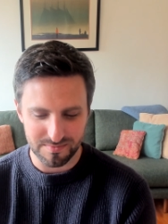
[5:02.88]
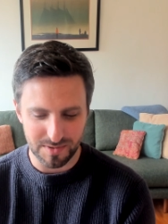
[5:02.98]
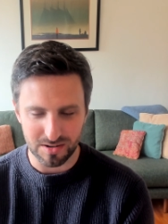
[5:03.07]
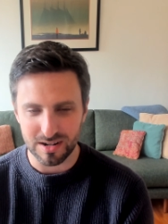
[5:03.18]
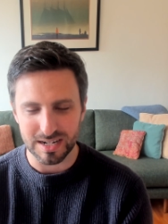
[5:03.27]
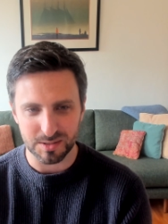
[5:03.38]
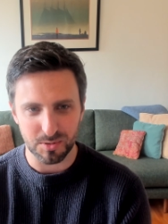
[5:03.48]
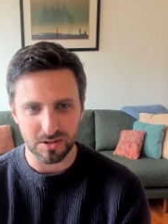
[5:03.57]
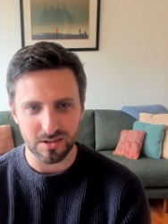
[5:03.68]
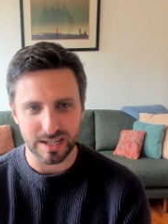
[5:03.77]
Model Context
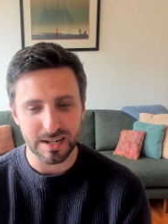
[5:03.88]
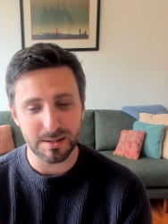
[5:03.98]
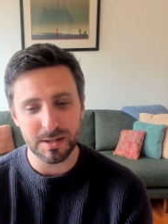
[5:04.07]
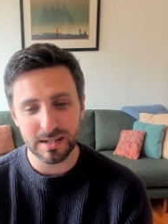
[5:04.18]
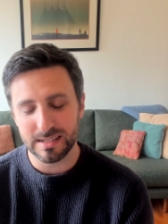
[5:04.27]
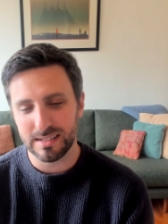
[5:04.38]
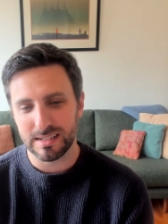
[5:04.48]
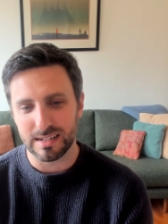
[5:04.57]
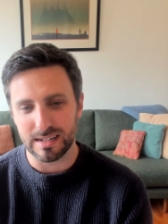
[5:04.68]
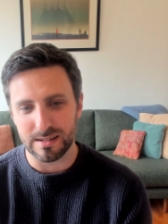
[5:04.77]
Protocol GitHub.
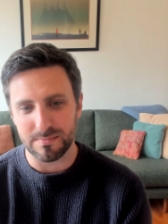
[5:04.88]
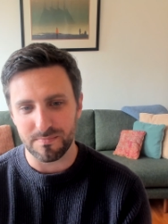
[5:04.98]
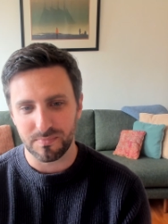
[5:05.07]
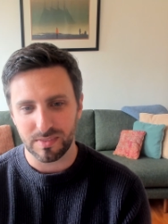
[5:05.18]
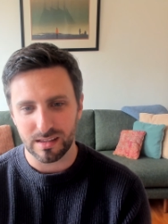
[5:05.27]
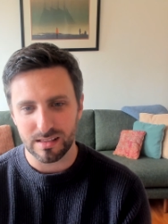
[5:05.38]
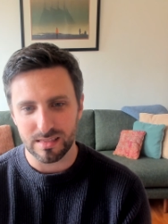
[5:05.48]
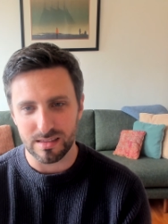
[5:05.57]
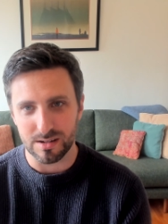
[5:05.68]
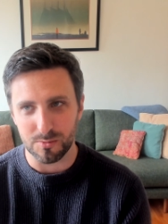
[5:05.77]

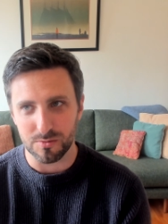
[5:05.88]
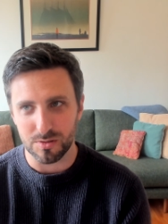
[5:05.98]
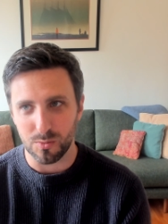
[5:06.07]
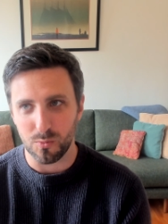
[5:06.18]
The